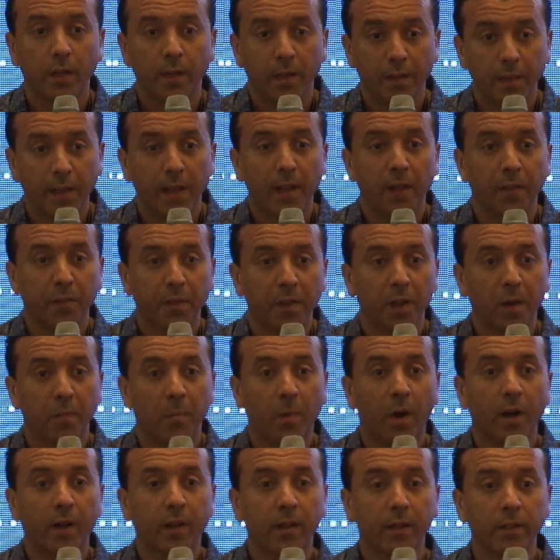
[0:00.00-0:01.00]
in the healthcare
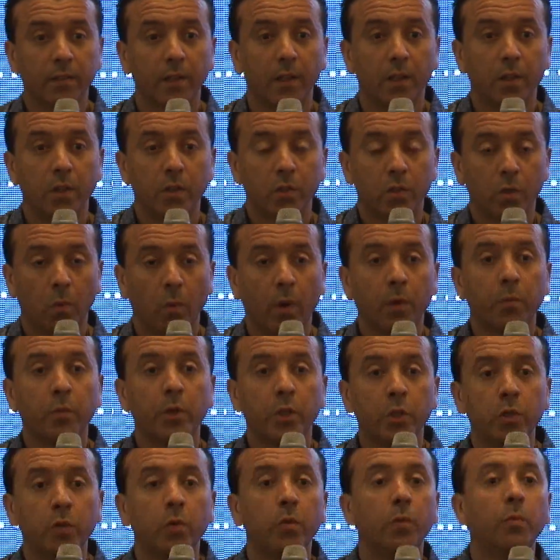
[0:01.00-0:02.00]
market. So what
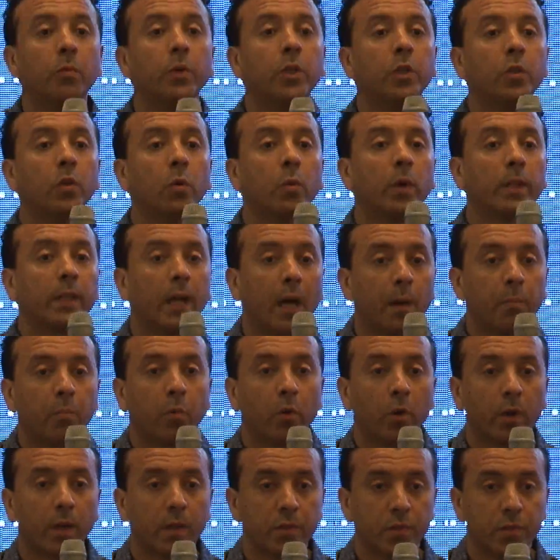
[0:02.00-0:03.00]
we do, and we do what
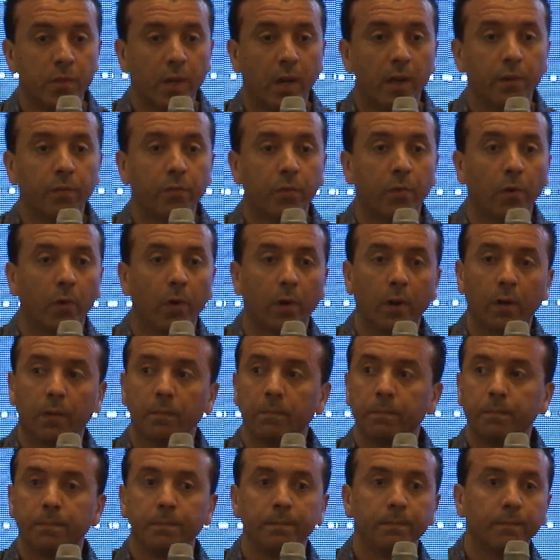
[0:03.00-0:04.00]
Upwork has done for
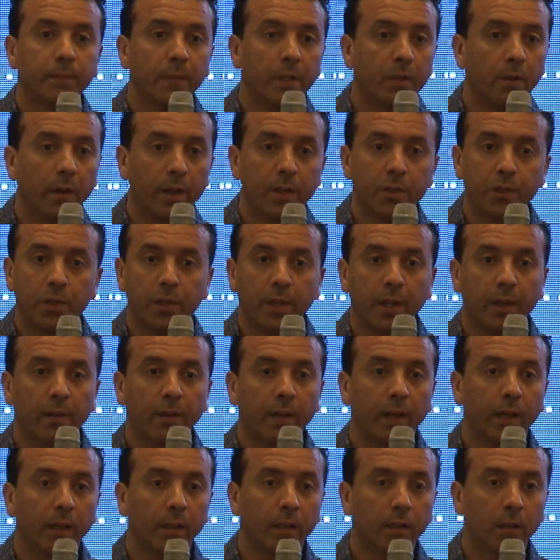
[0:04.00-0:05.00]

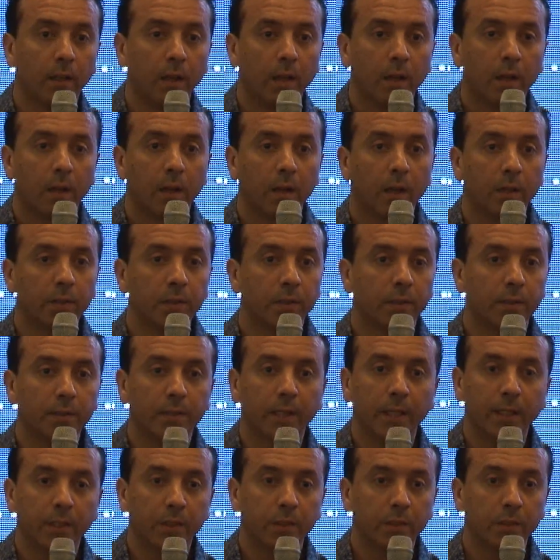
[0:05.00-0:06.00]
engineering
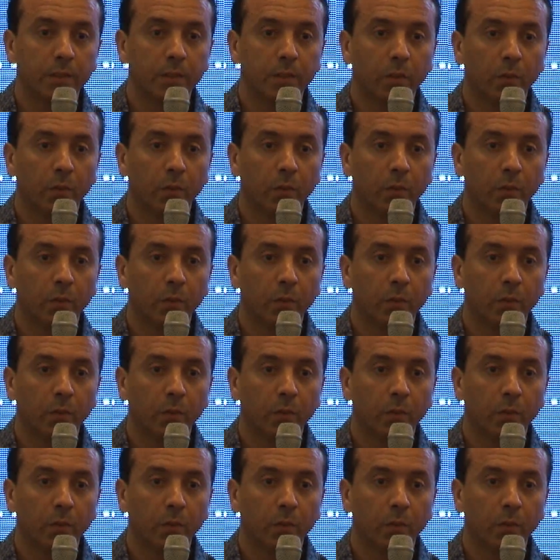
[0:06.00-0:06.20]
consultation.